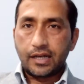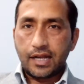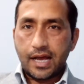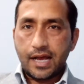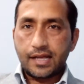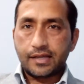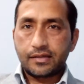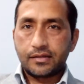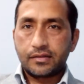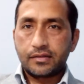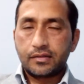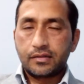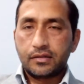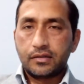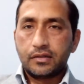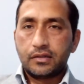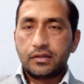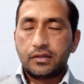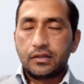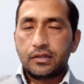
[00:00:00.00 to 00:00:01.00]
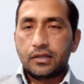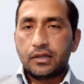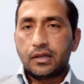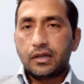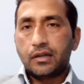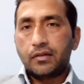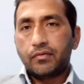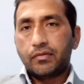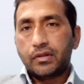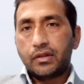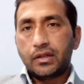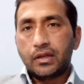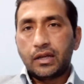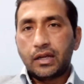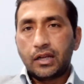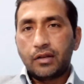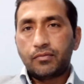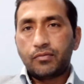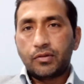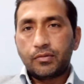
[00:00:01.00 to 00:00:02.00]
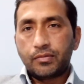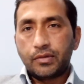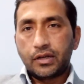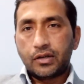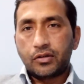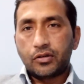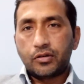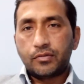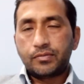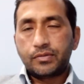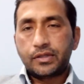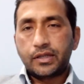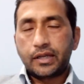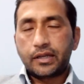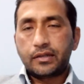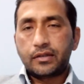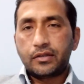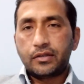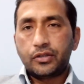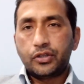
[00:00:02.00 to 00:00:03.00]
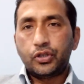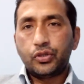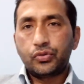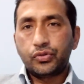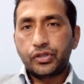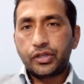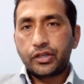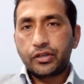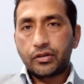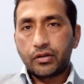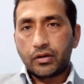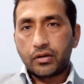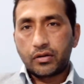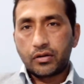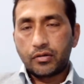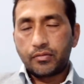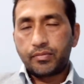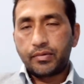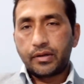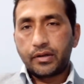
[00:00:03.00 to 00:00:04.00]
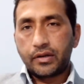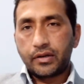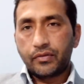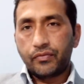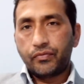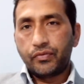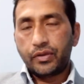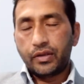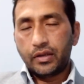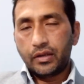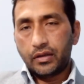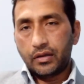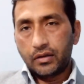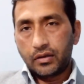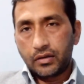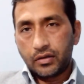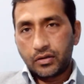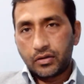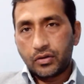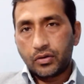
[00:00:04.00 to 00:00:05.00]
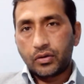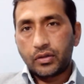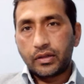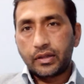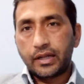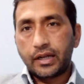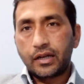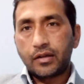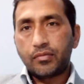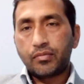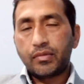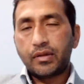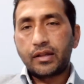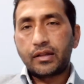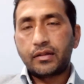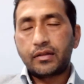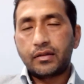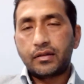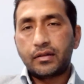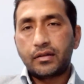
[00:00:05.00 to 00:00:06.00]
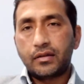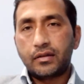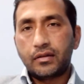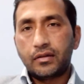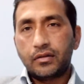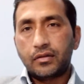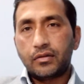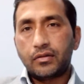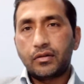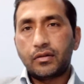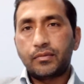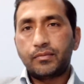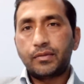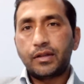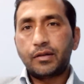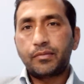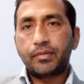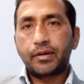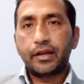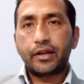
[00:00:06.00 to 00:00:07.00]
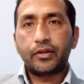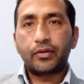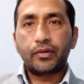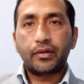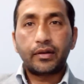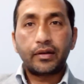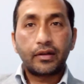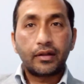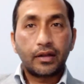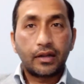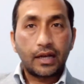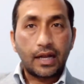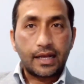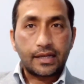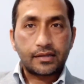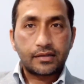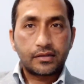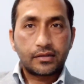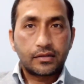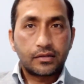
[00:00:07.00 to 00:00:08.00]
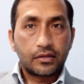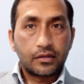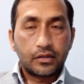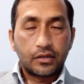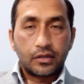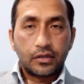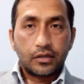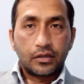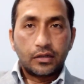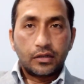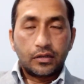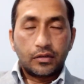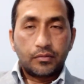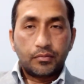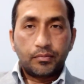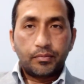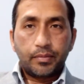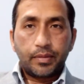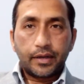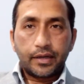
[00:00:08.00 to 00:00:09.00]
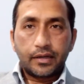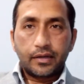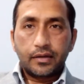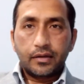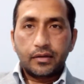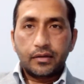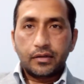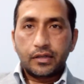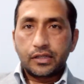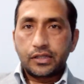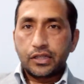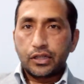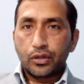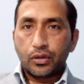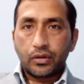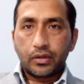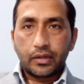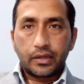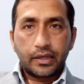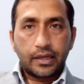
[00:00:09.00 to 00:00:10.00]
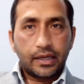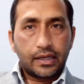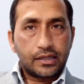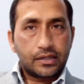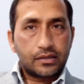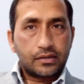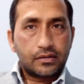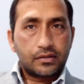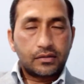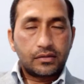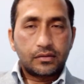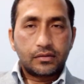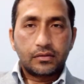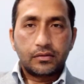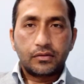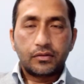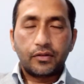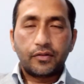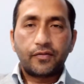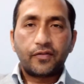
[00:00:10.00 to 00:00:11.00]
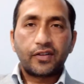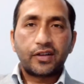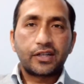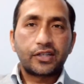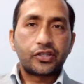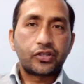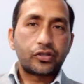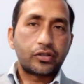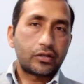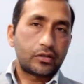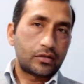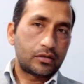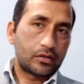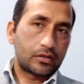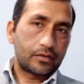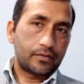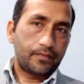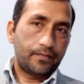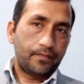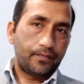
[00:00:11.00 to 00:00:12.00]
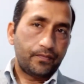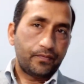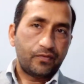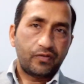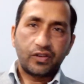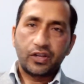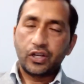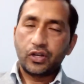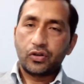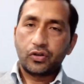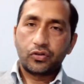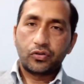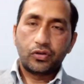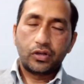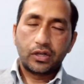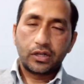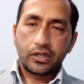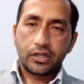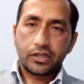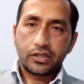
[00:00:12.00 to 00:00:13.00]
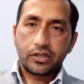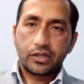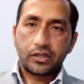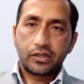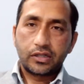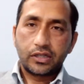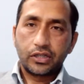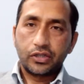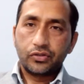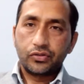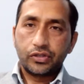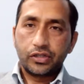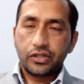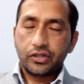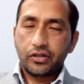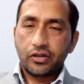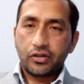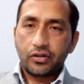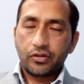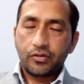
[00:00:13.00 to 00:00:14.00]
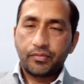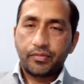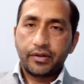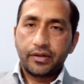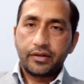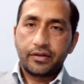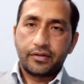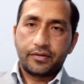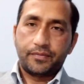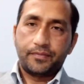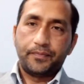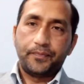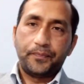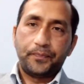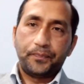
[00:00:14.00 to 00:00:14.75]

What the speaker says: class, and with the help of that object, using dot operator, we call that method of that particular class. But this is not the case of a constructor. We cannot call a constructor using dot operator.